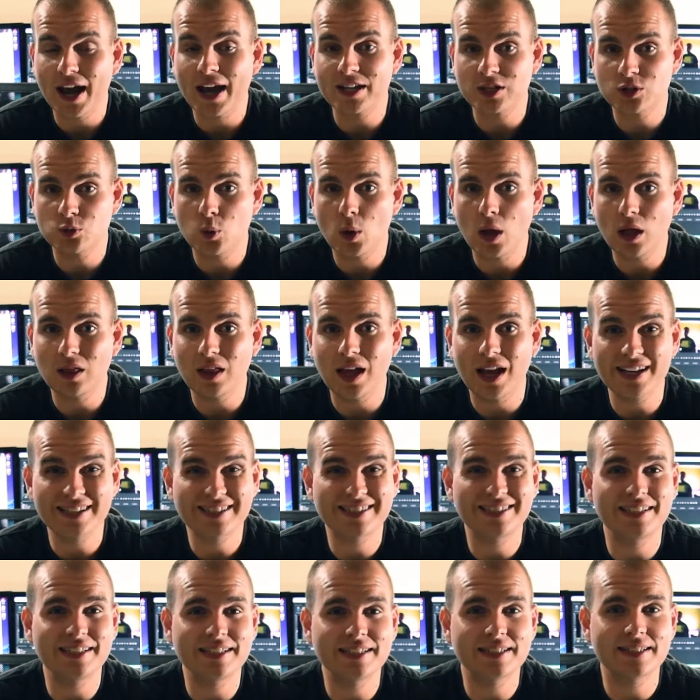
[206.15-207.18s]
as well as
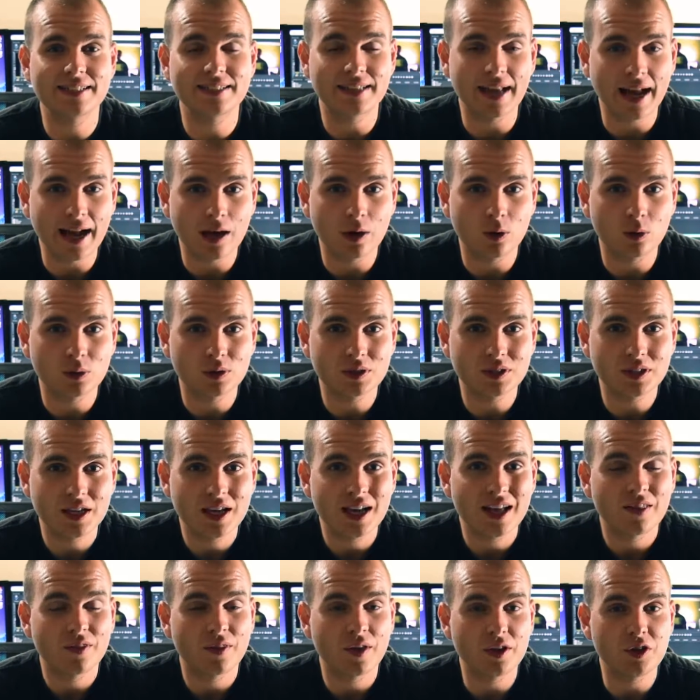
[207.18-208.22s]
the sound
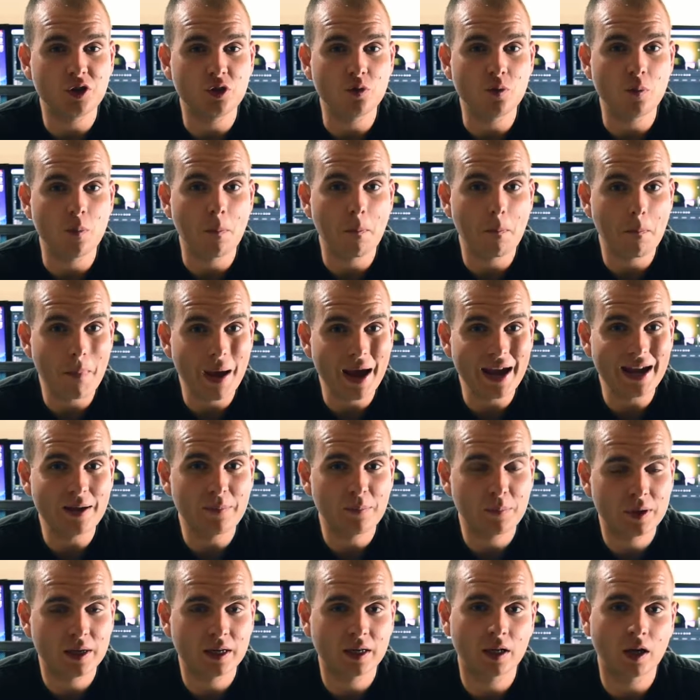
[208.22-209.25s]
that you may
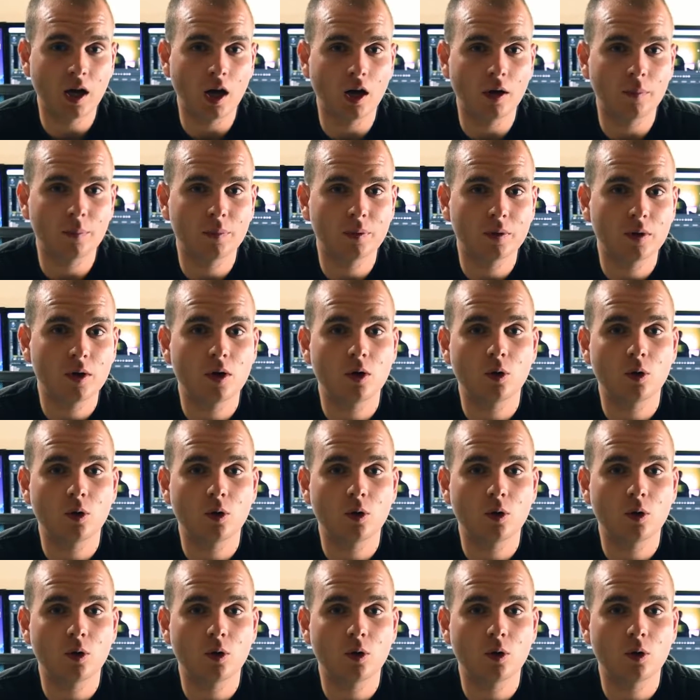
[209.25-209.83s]
pick up